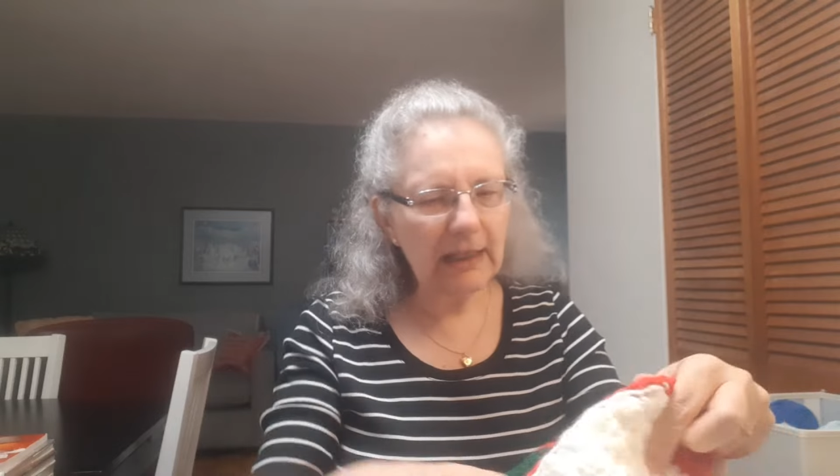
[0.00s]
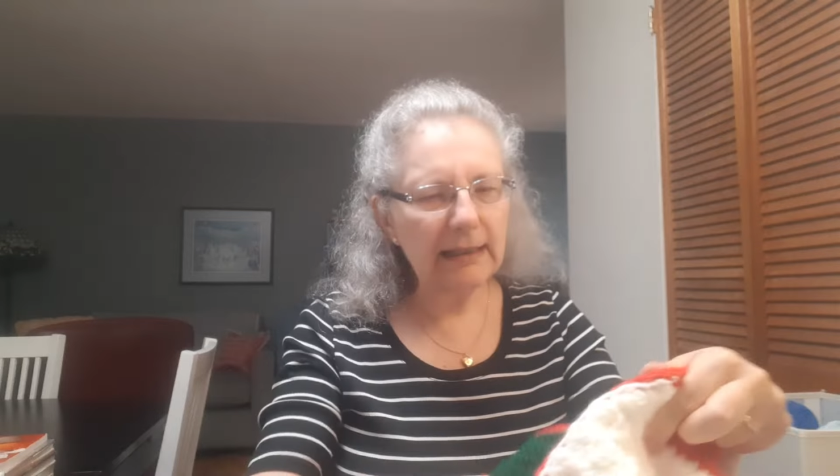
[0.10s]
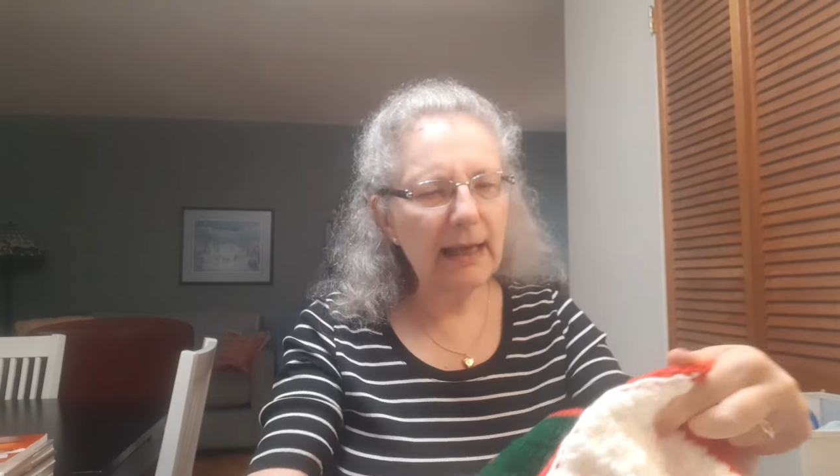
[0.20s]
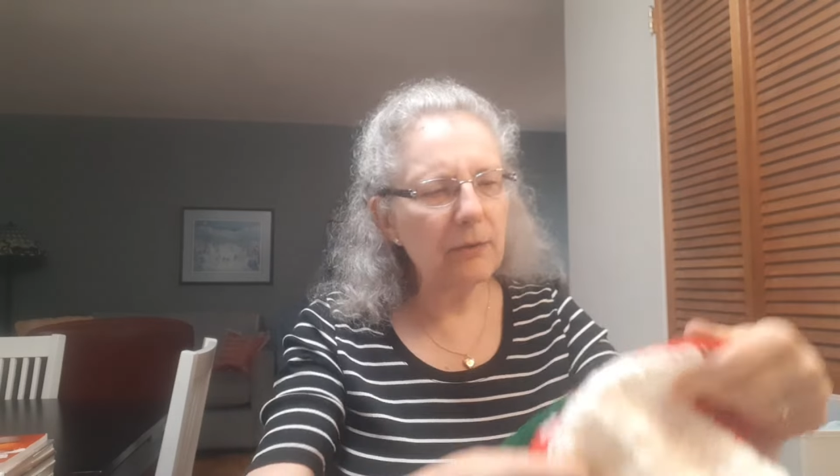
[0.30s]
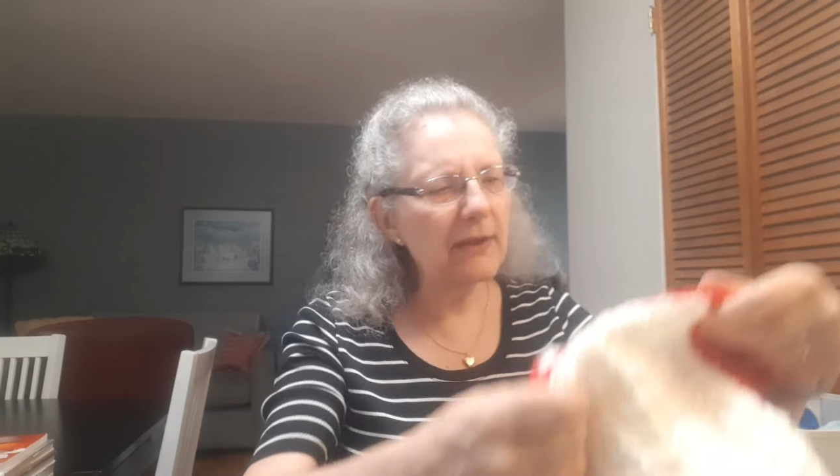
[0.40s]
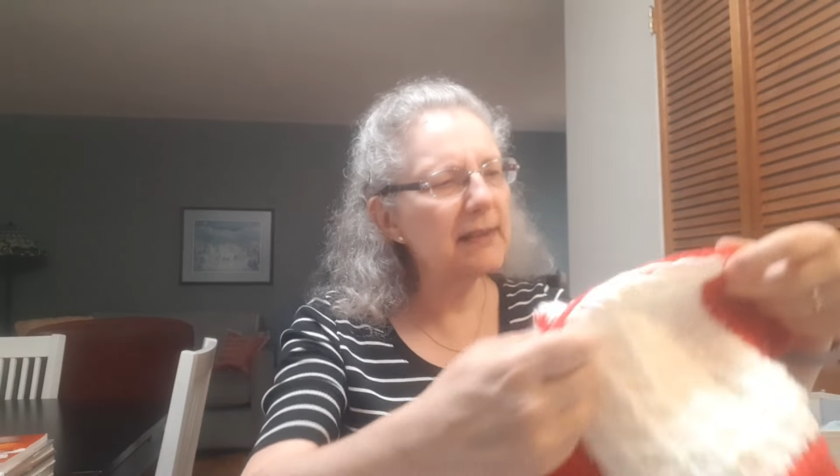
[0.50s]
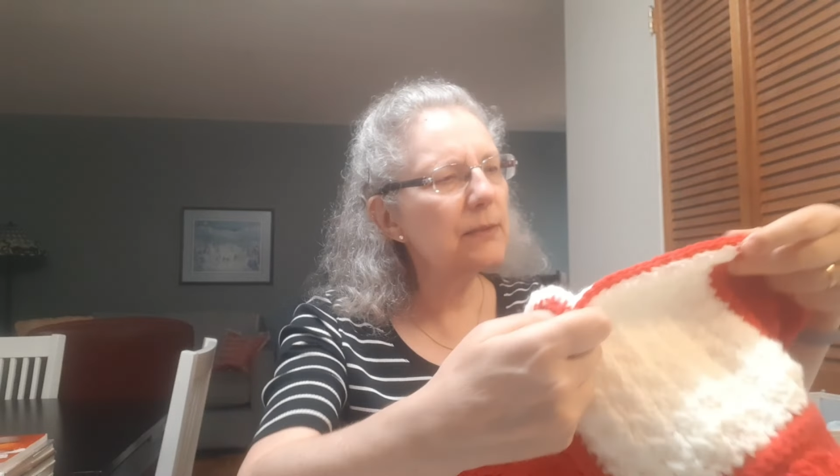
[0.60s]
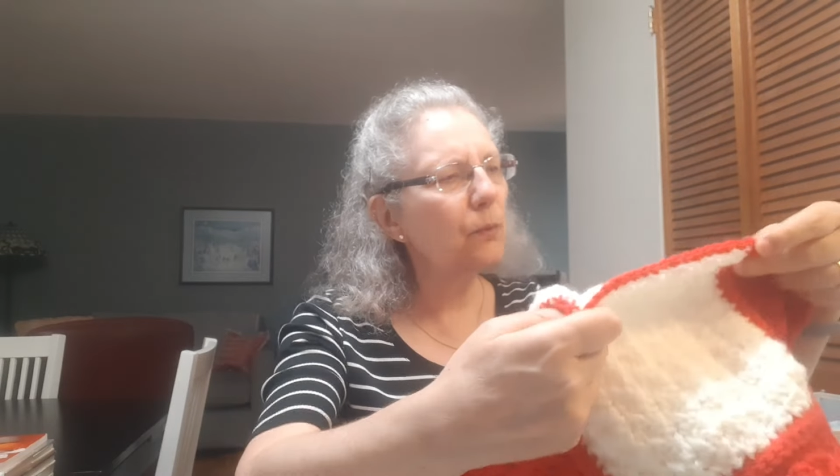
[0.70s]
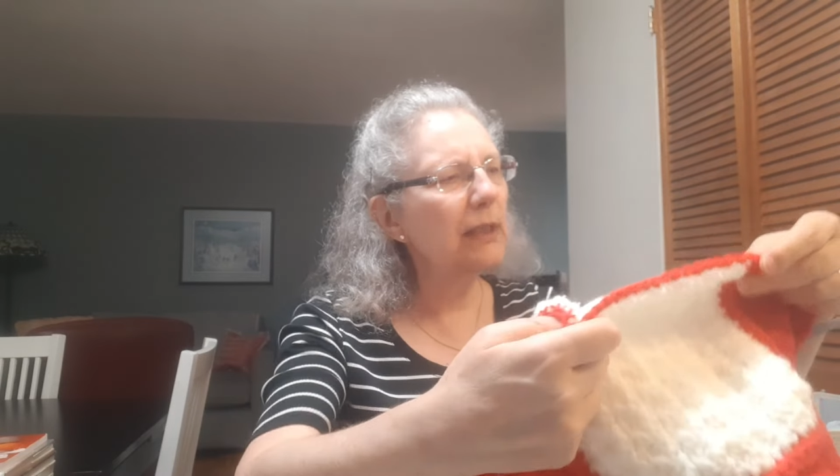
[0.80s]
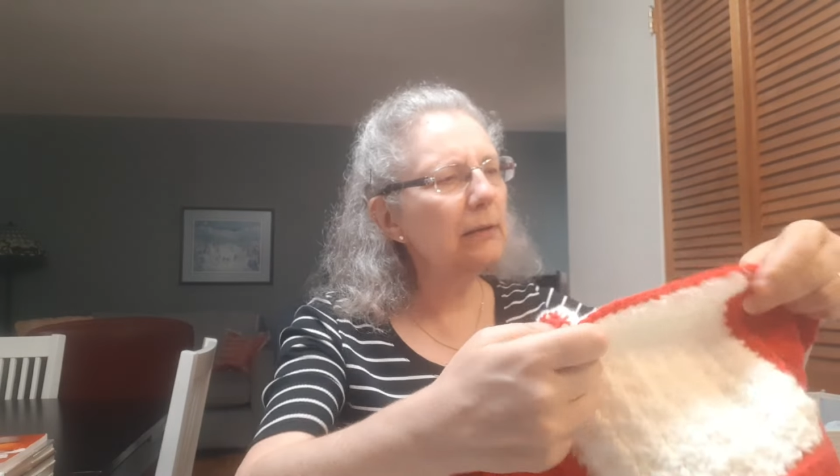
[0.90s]
now,
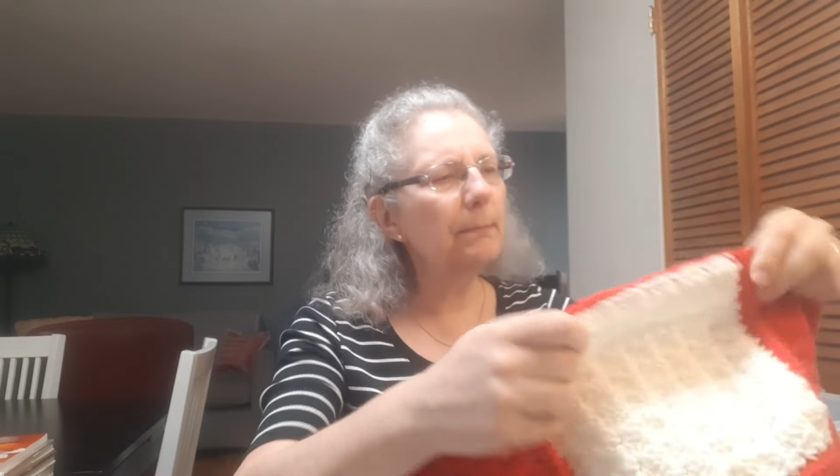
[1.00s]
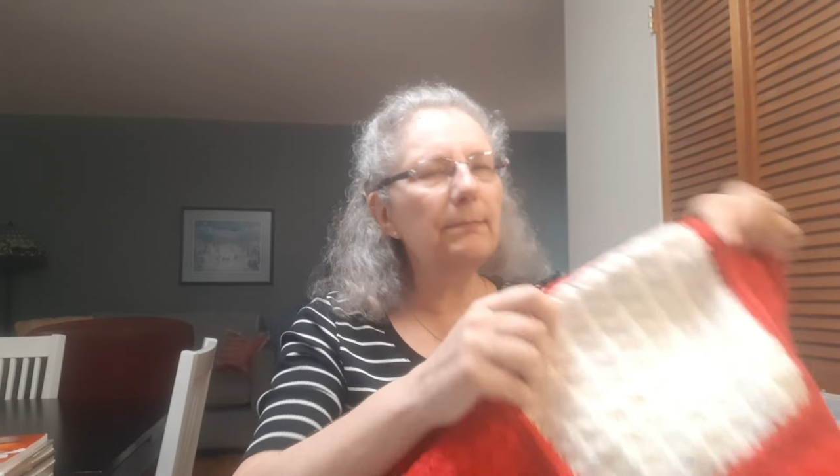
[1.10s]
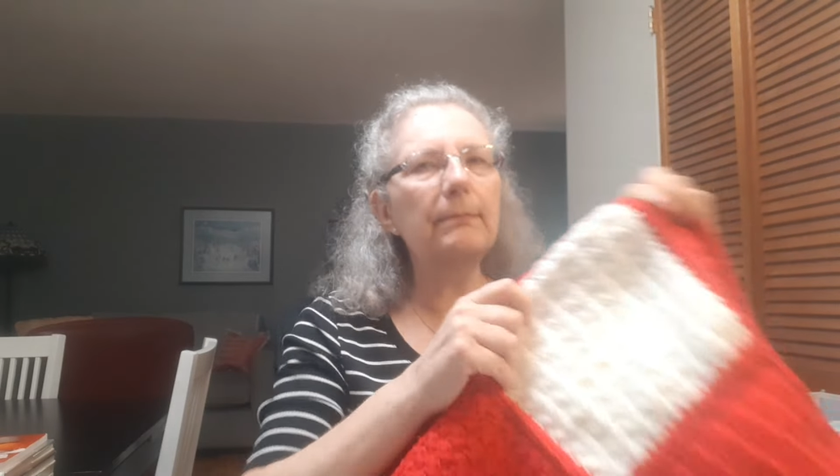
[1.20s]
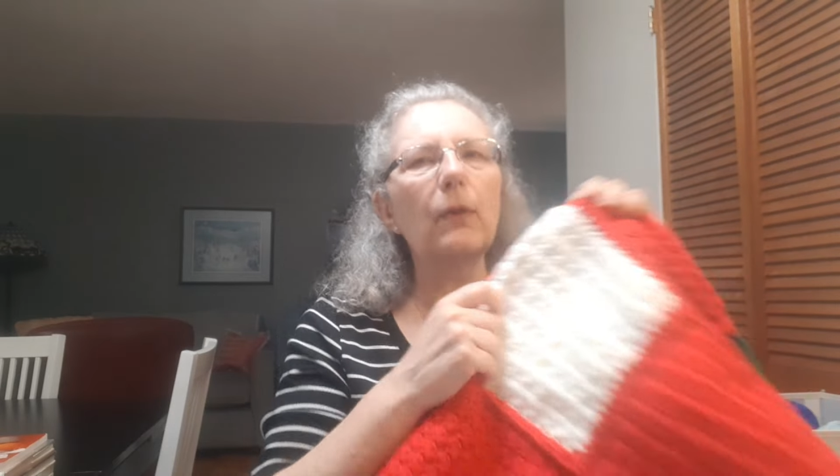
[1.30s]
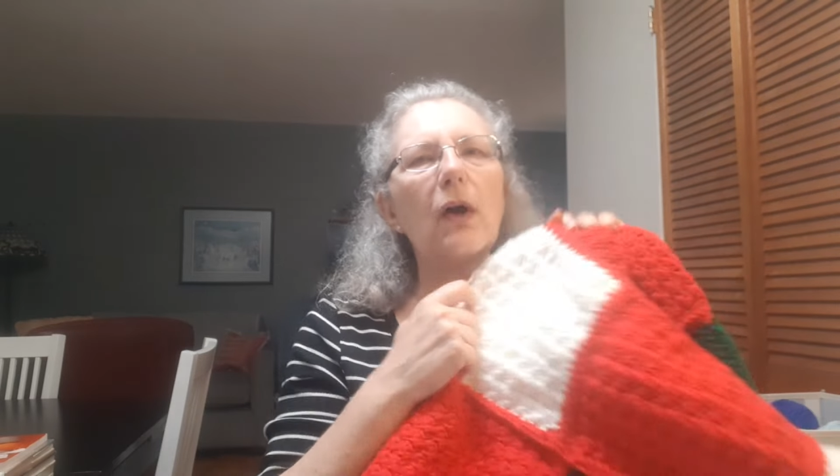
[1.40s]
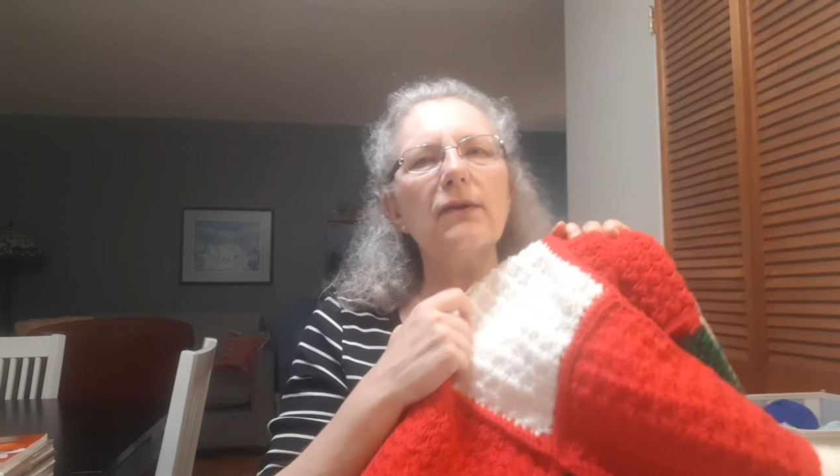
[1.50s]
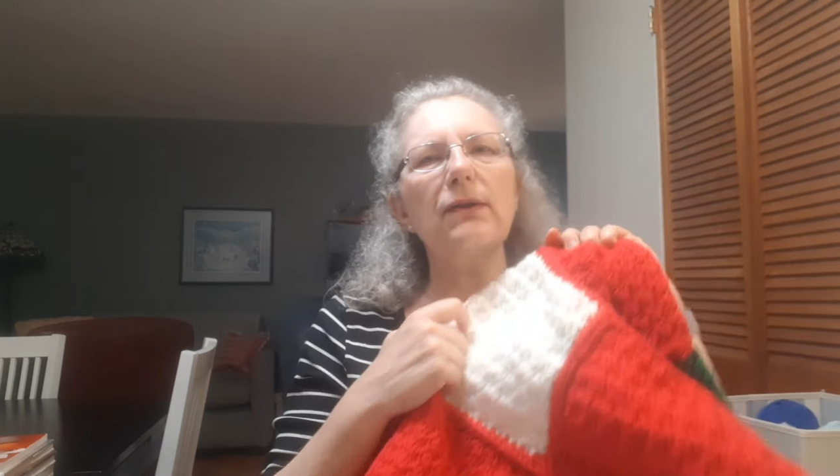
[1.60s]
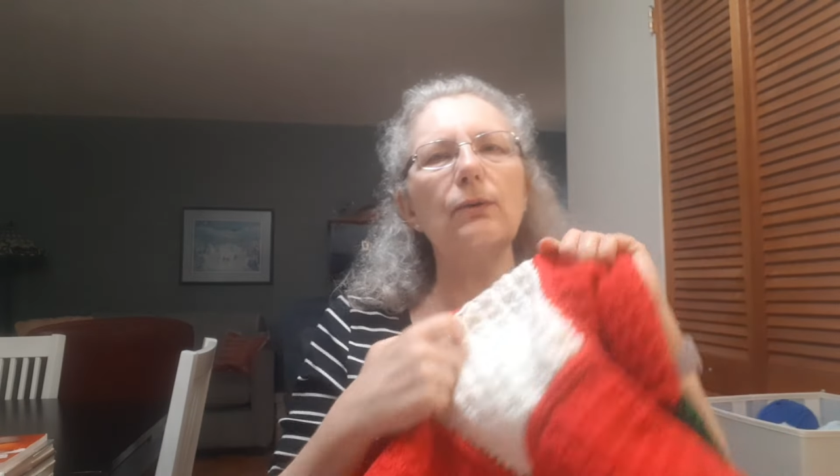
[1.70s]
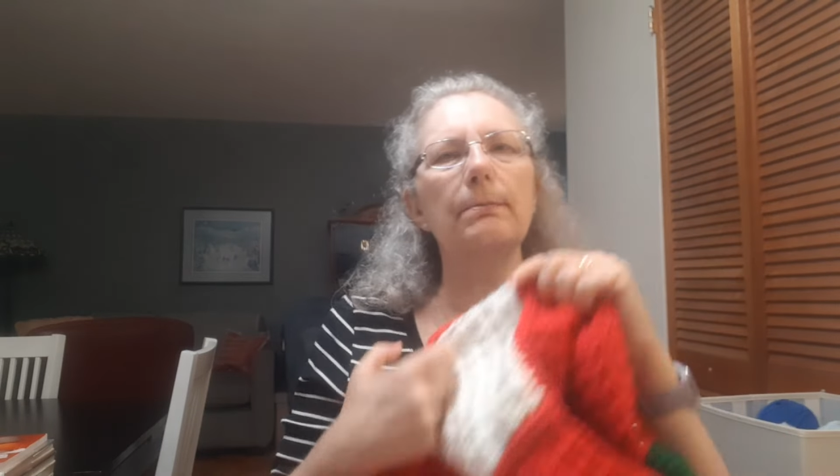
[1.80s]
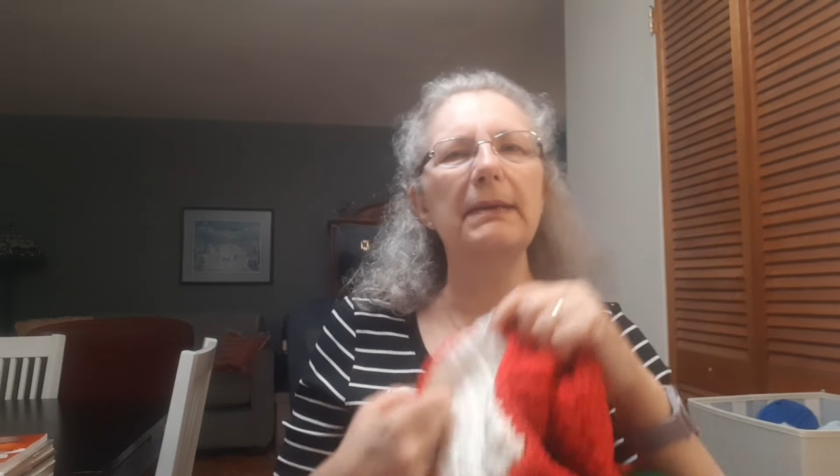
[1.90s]
this will also